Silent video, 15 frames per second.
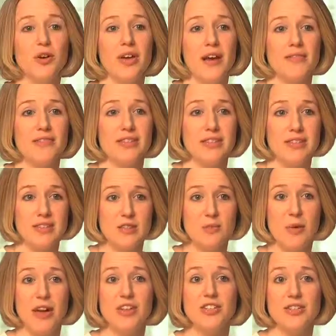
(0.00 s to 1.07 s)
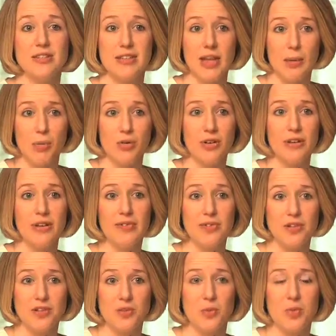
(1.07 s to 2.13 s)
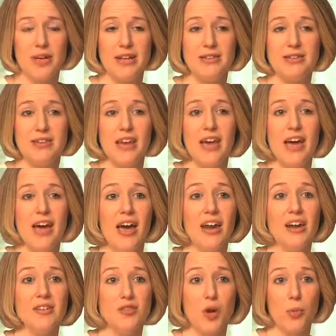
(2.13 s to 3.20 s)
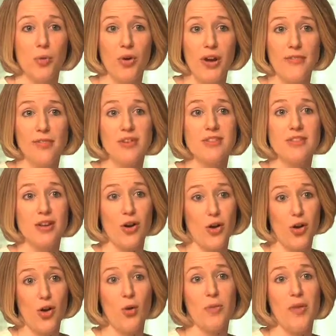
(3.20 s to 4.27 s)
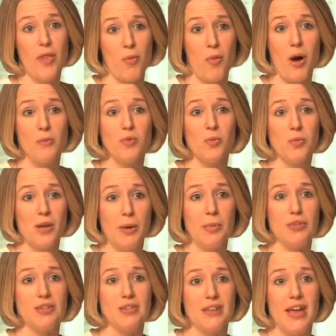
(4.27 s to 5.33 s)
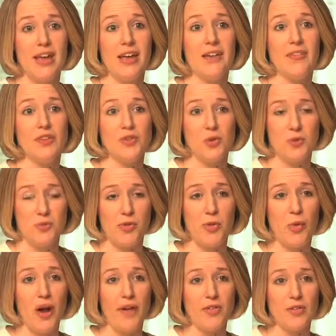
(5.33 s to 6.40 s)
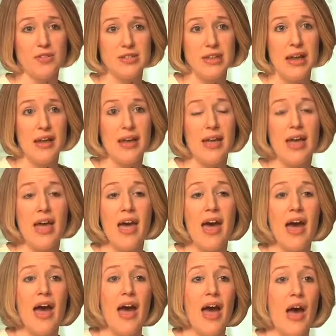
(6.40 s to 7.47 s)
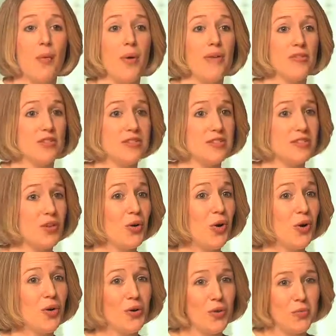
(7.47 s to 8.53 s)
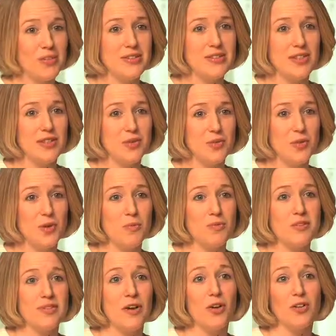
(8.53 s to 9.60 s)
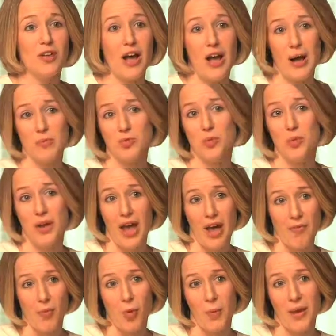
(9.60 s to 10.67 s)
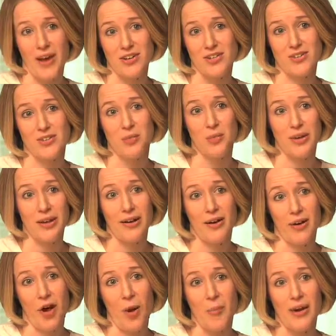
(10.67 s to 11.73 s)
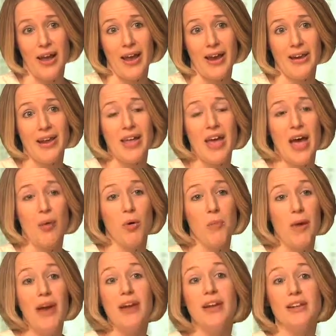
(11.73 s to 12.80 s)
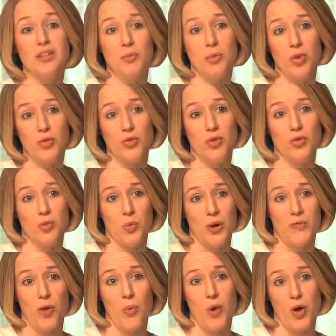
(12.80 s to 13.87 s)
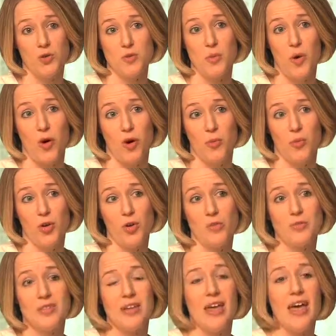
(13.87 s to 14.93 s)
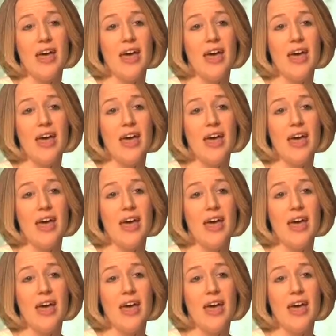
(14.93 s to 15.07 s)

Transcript: we have 6 spacious labor and delivery suites, and it's our preference and our hope that the moms will be able to stay in these rooms throughout their stay. However, since there are only 6 rooms, there are times when we have more patients than we can accommodate, and we may need to move you to one of our postpartum rooms.